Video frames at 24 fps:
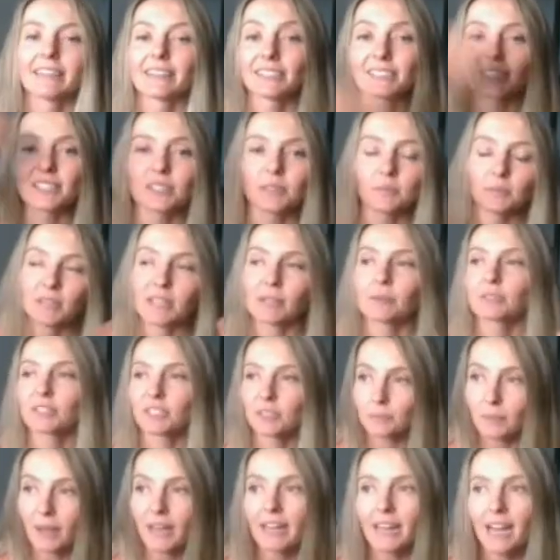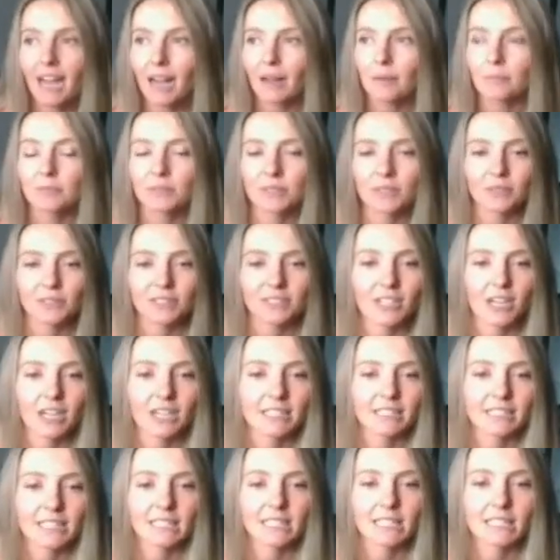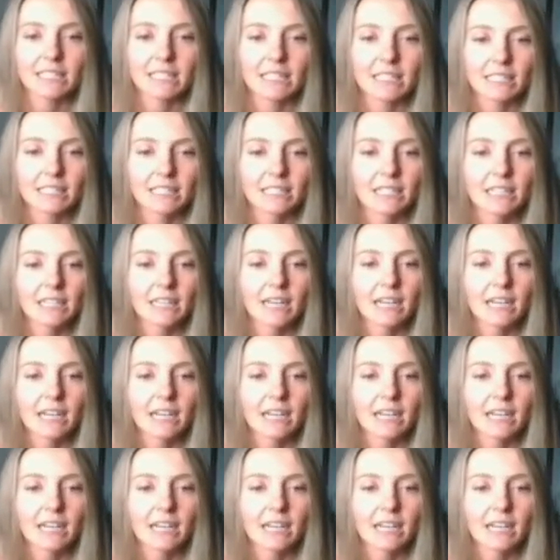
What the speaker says: It was sped up, so it's hard to see.